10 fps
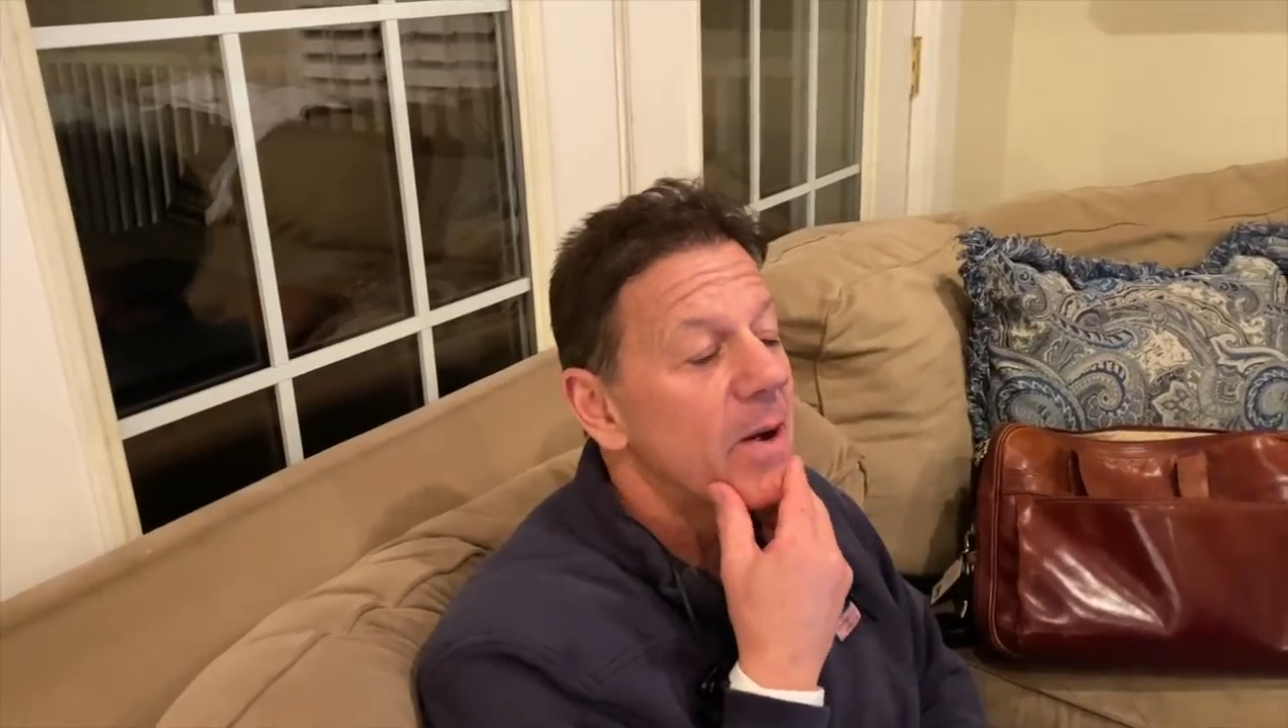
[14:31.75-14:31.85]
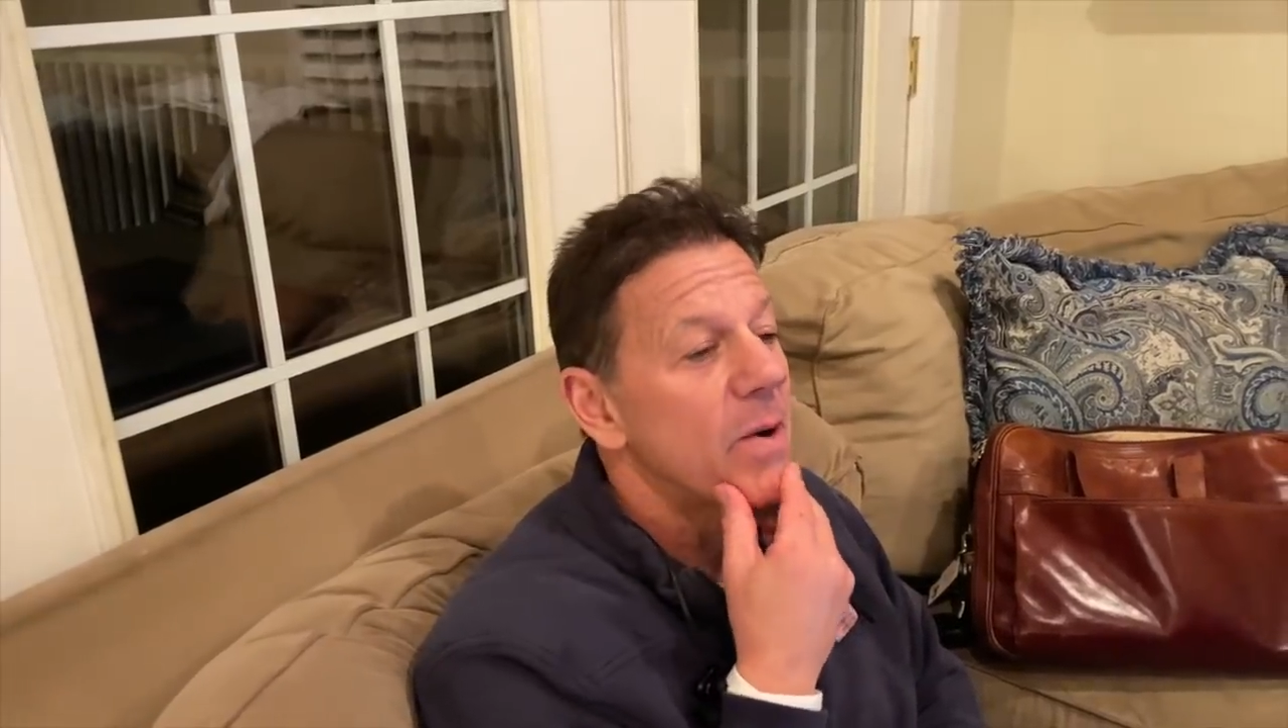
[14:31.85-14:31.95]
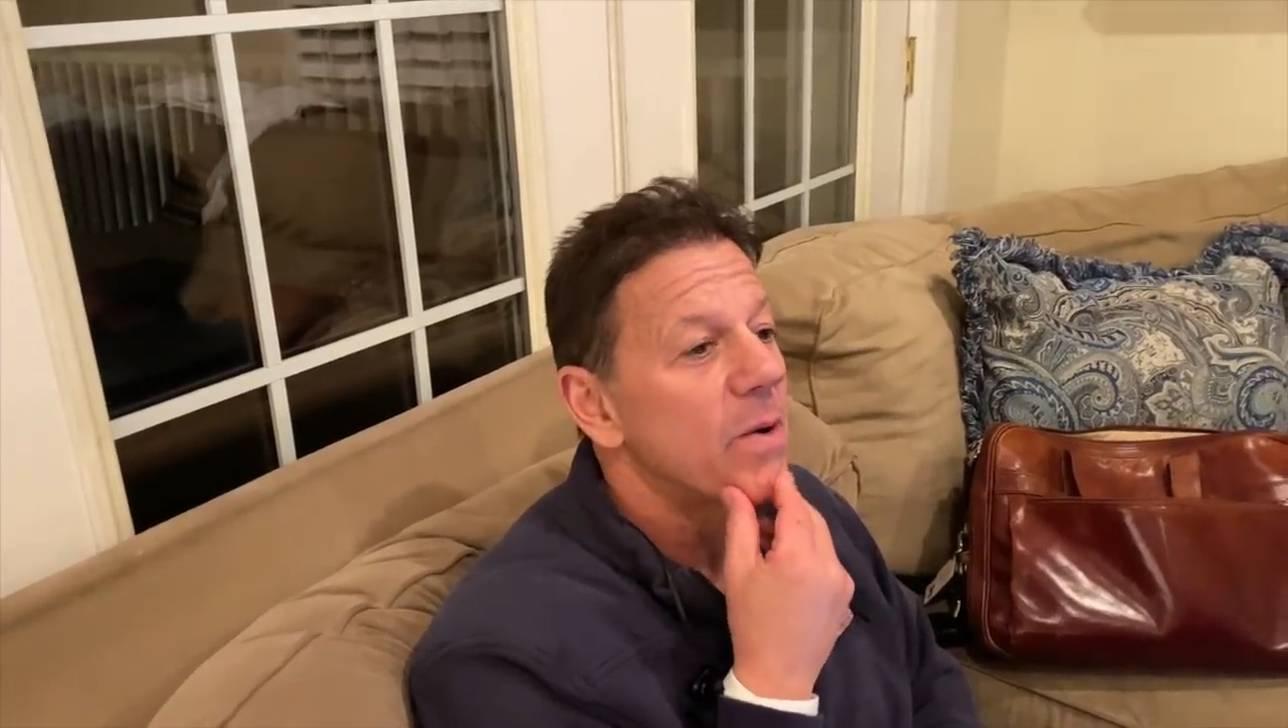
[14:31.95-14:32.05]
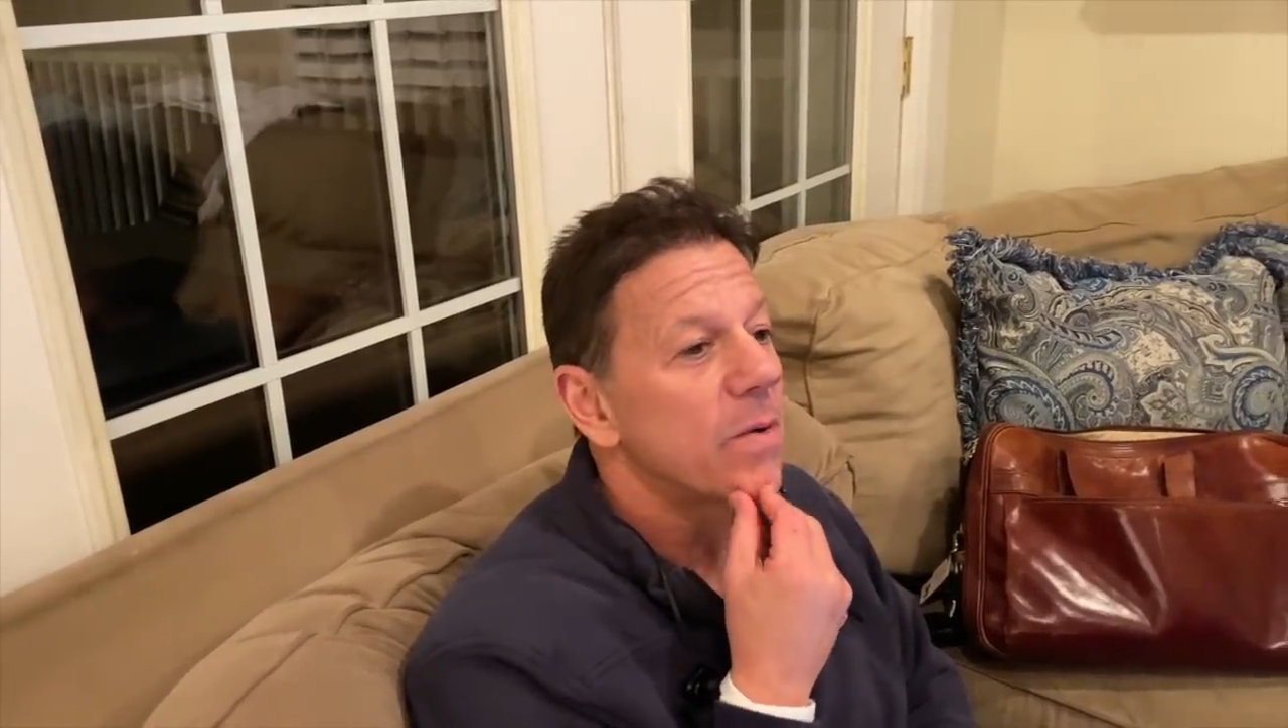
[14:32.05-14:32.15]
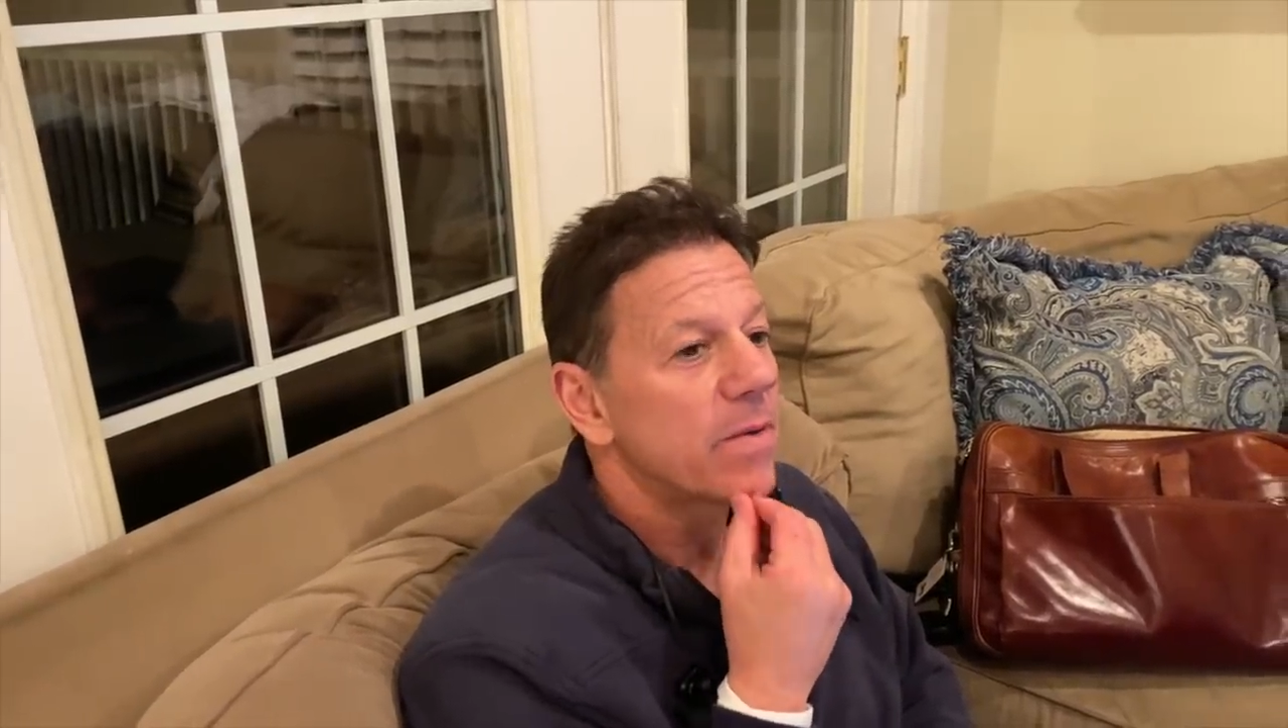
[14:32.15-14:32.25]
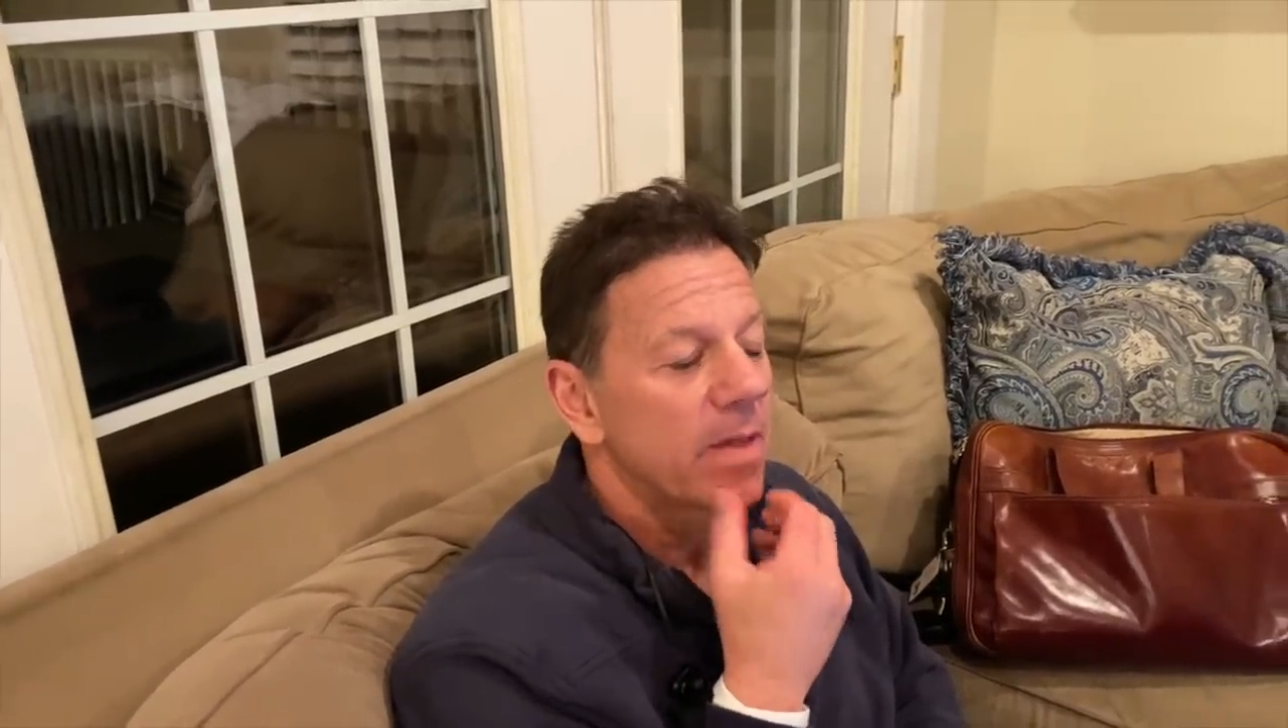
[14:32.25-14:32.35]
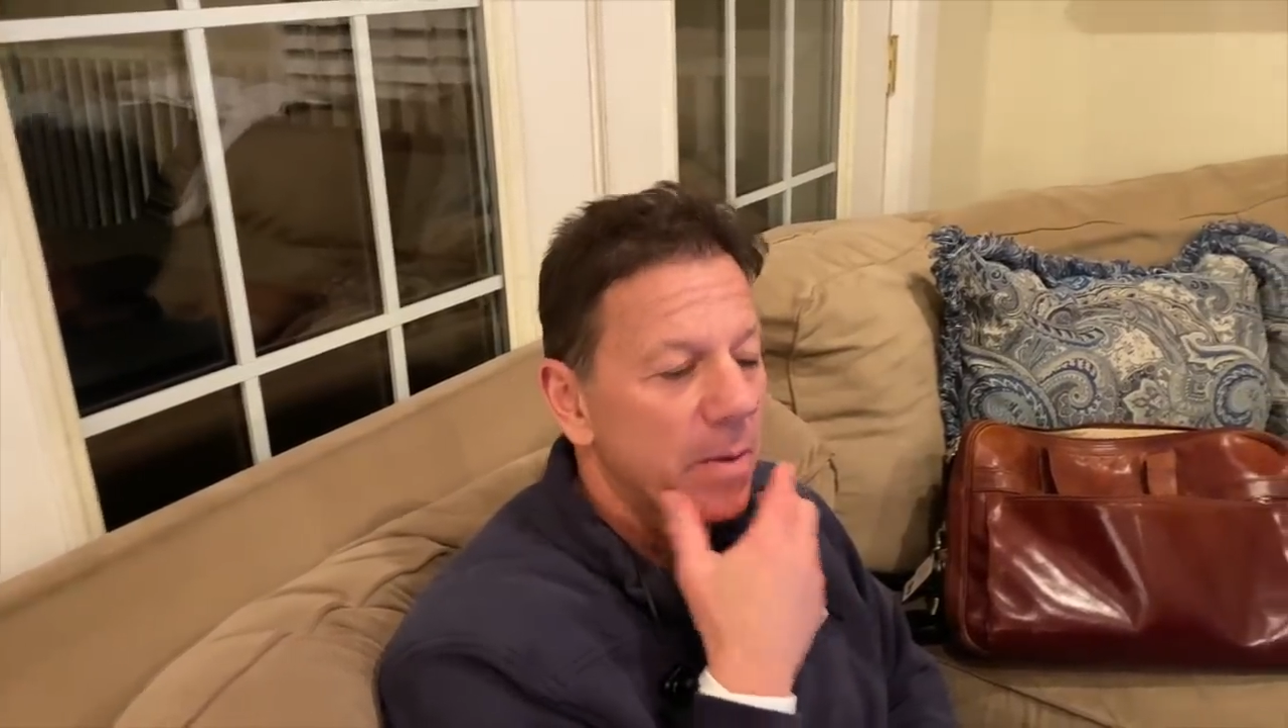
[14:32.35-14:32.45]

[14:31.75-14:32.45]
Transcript: so warm day.